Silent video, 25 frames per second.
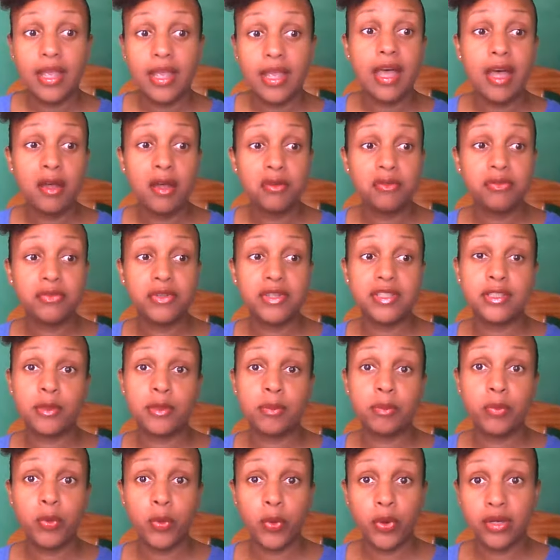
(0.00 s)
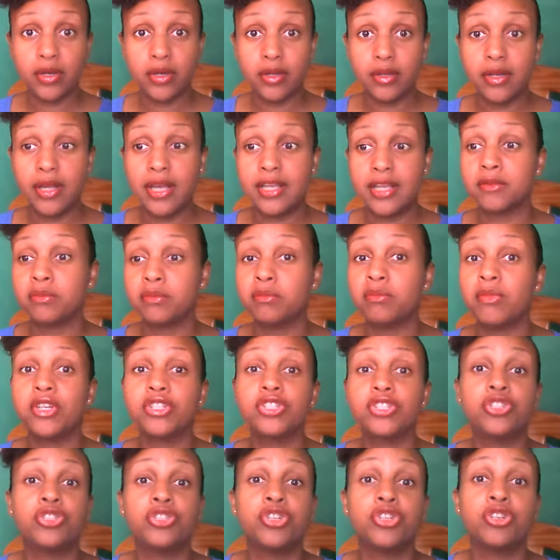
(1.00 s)
Health is important. As
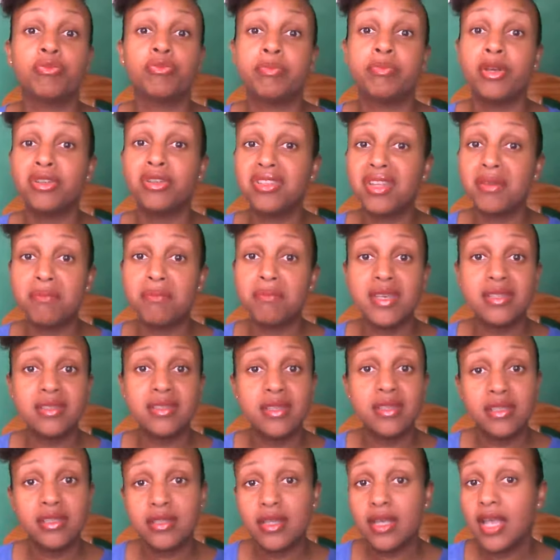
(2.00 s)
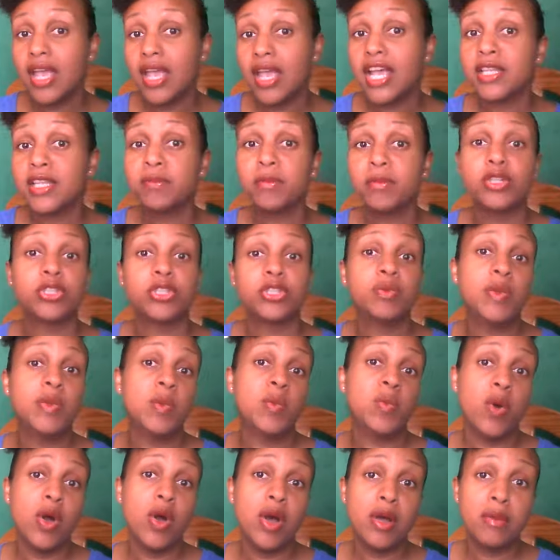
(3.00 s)
much as you're building business, as much as we
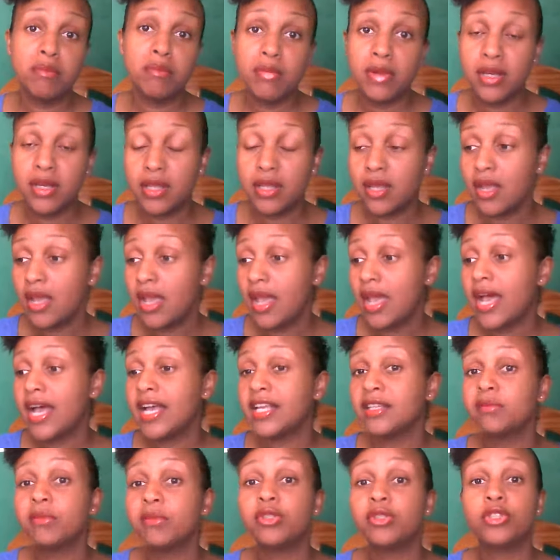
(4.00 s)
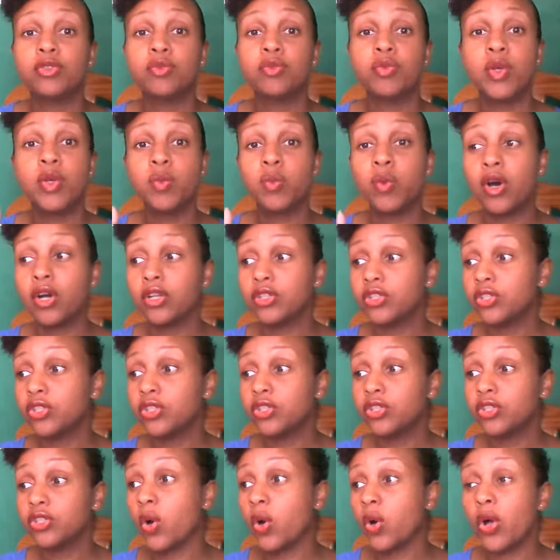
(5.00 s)
want money, as much as we want to
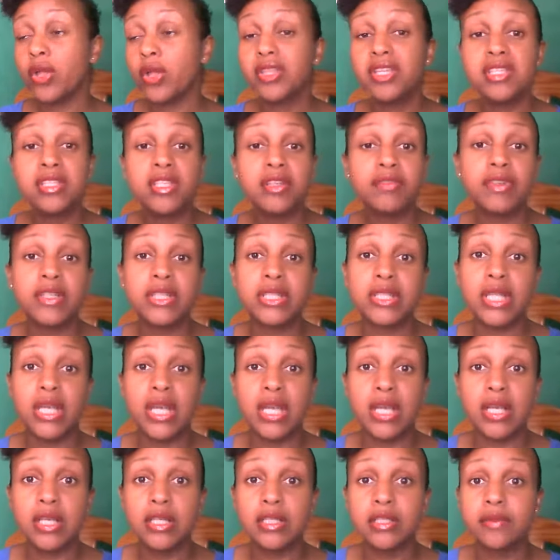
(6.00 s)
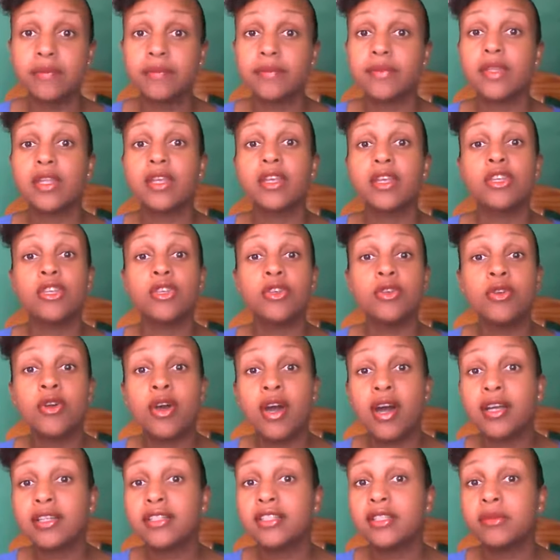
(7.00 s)
do all these different things, you
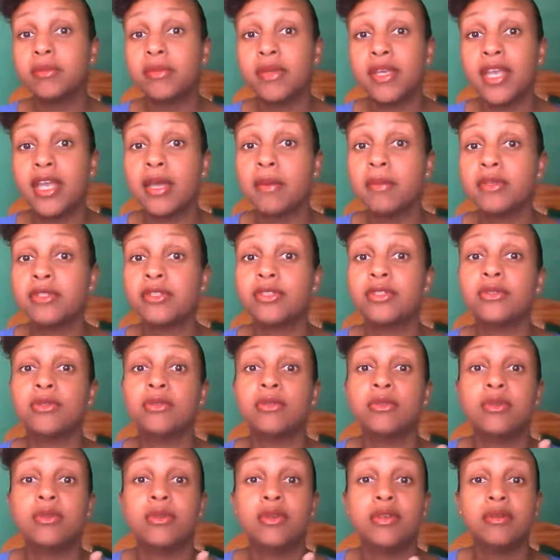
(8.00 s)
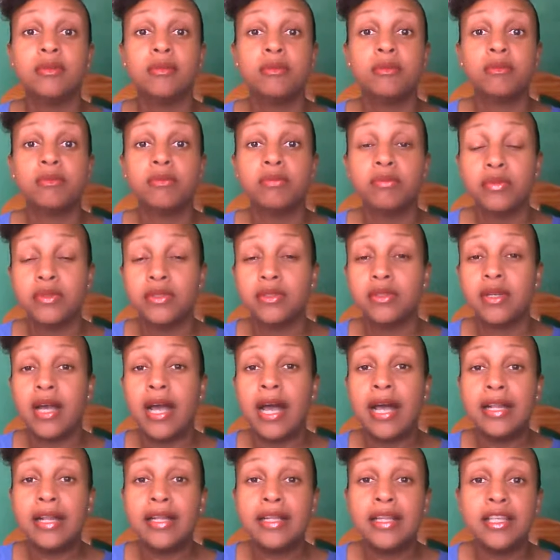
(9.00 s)
got to be able to
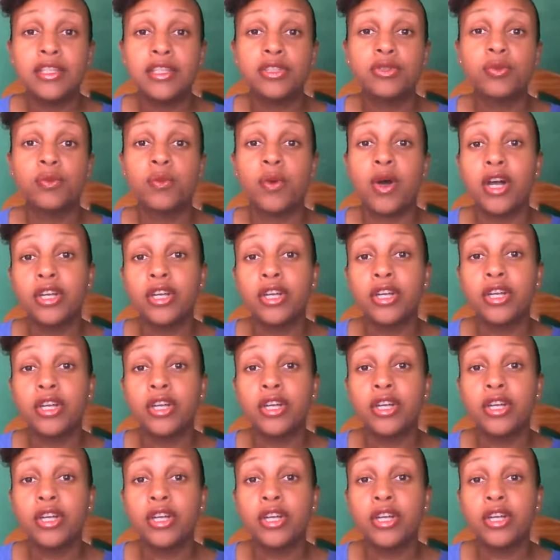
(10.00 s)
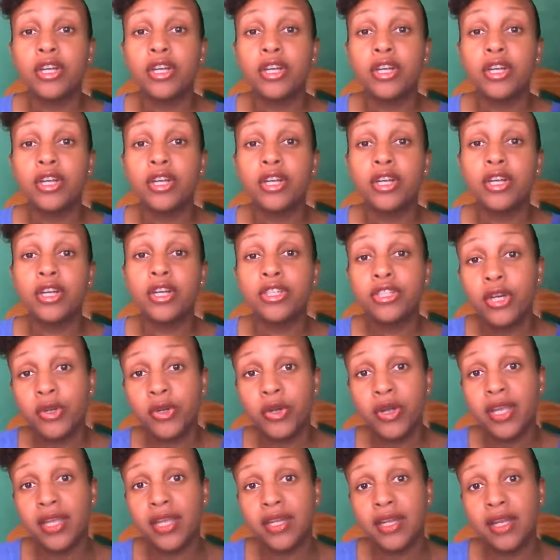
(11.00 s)
at least watch how you're eating. I'm
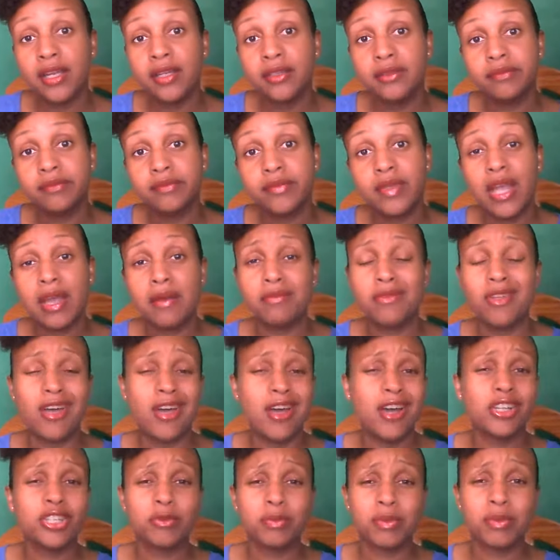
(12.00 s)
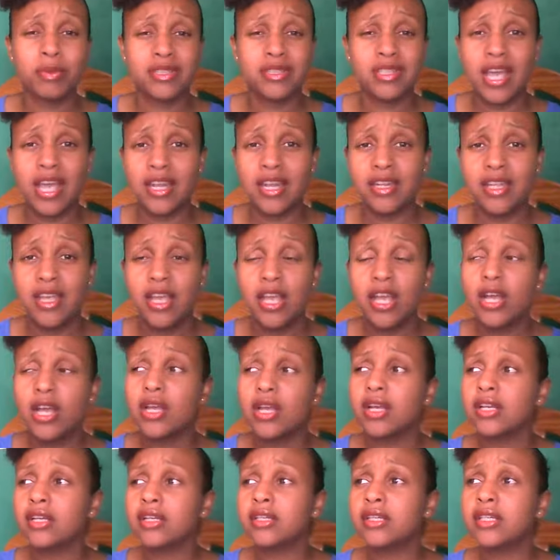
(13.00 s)
not 100% good
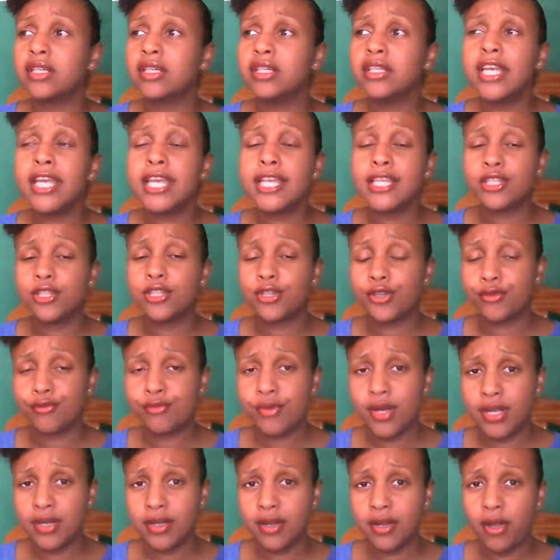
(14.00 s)
eater right now,